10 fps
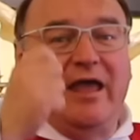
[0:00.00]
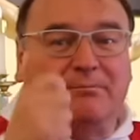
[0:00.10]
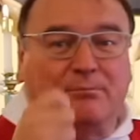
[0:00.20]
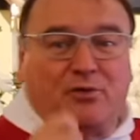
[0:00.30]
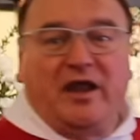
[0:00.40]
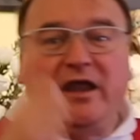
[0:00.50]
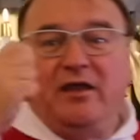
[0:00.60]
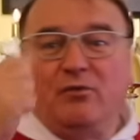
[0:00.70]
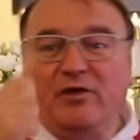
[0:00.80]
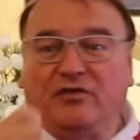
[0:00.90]
and pray
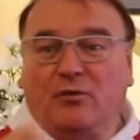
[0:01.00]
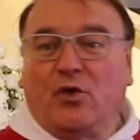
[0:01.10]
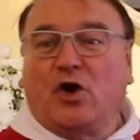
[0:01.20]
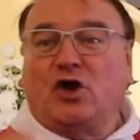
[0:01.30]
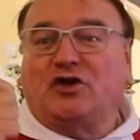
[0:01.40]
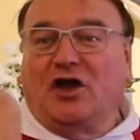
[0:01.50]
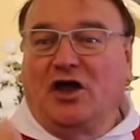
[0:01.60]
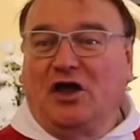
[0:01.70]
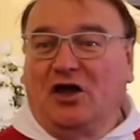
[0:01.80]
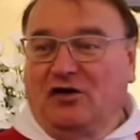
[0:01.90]
with the Word
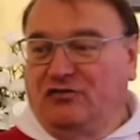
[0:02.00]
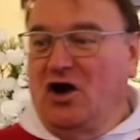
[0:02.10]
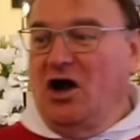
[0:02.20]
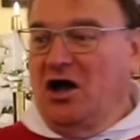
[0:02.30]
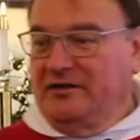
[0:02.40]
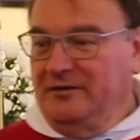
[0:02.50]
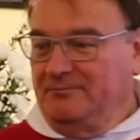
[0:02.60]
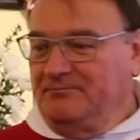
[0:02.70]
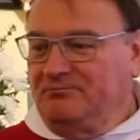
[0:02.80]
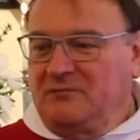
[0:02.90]
of God.
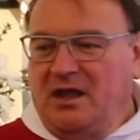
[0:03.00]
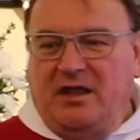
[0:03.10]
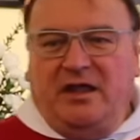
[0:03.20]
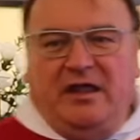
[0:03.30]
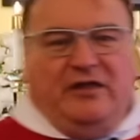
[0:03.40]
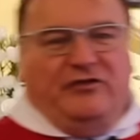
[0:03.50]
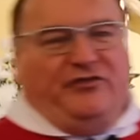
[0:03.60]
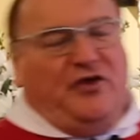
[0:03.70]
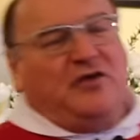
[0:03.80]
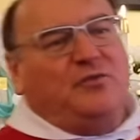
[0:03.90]
The
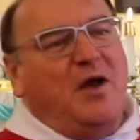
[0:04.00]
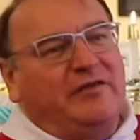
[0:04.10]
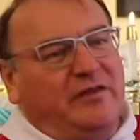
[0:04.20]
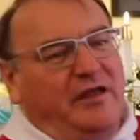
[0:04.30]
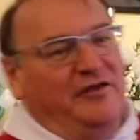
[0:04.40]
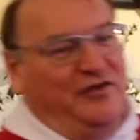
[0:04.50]
third one